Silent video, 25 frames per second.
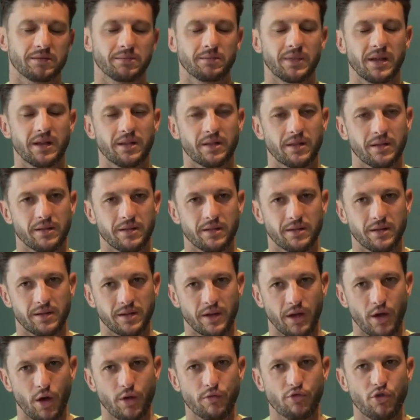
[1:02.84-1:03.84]
me,
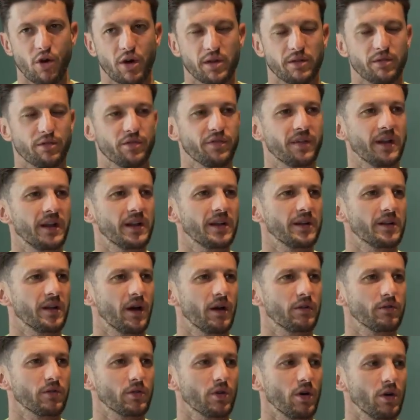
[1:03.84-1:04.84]
overriding feeling
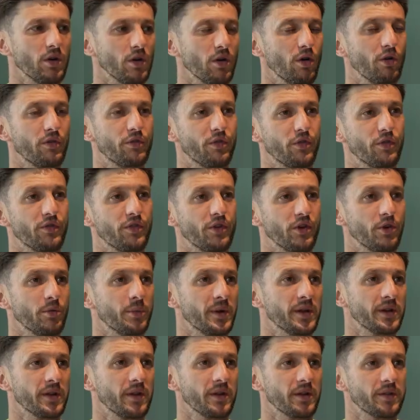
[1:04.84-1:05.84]
I've got a lot of
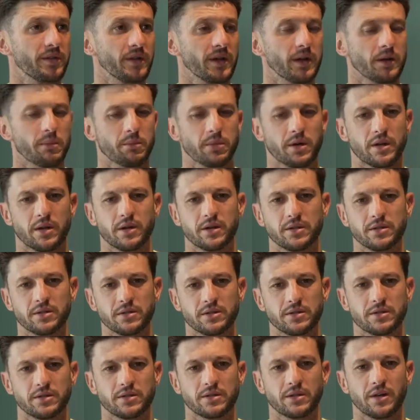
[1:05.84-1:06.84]
fulfillment, I think,
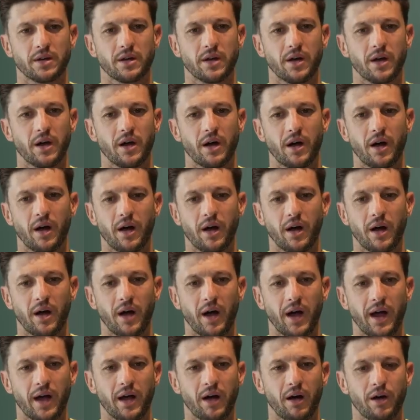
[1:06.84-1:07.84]
because
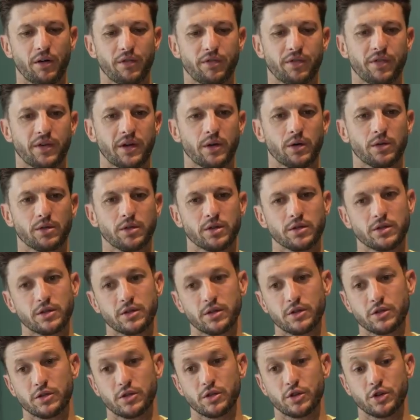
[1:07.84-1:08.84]
I feel
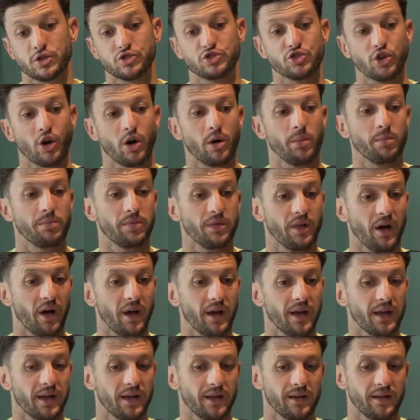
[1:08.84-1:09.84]
that the job that
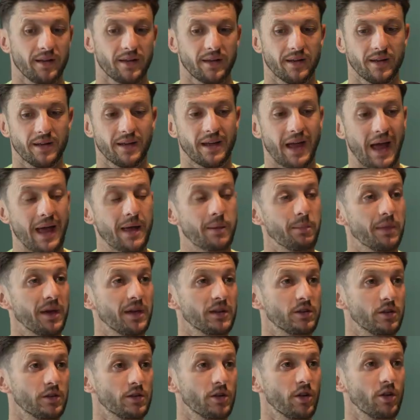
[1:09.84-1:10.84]
I came
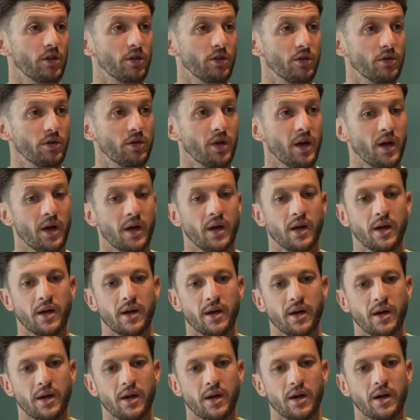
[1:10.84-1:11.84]
here to do,
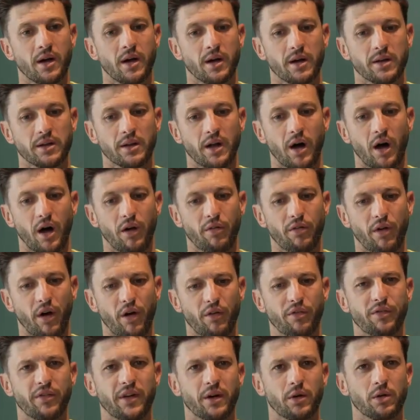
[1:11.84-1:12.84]

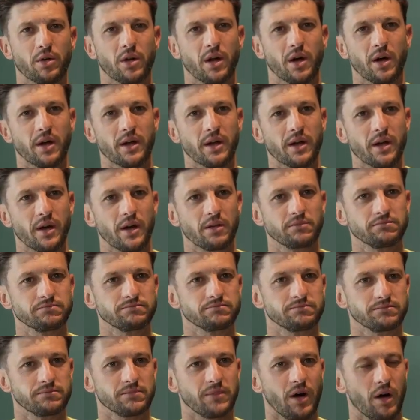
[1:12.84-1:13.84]
I feel like
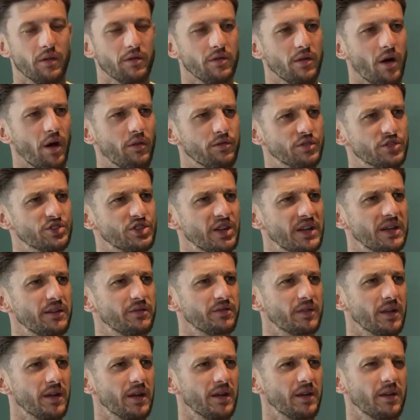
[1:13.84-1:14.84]
I've
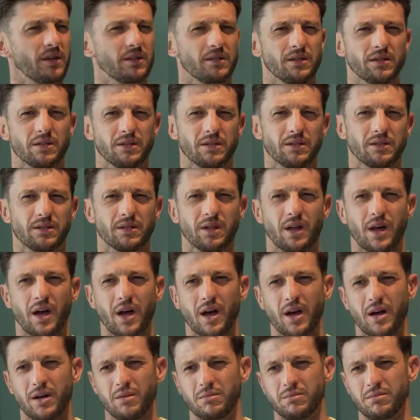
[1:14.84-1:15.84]
achieved it.
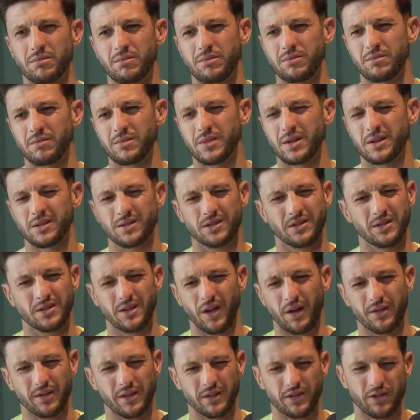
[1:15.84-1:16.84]

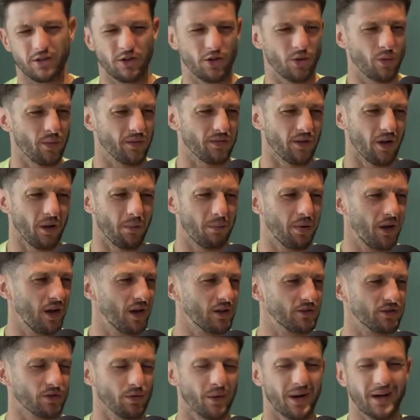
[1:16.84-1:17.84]
Nothing to do with like
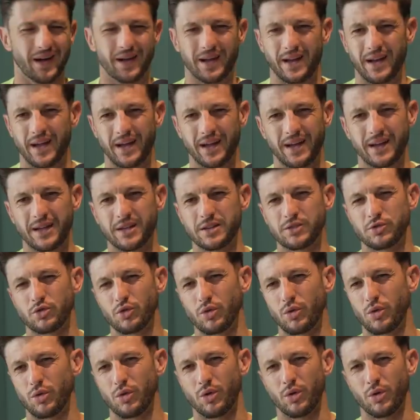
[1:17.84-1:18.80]
personal accolades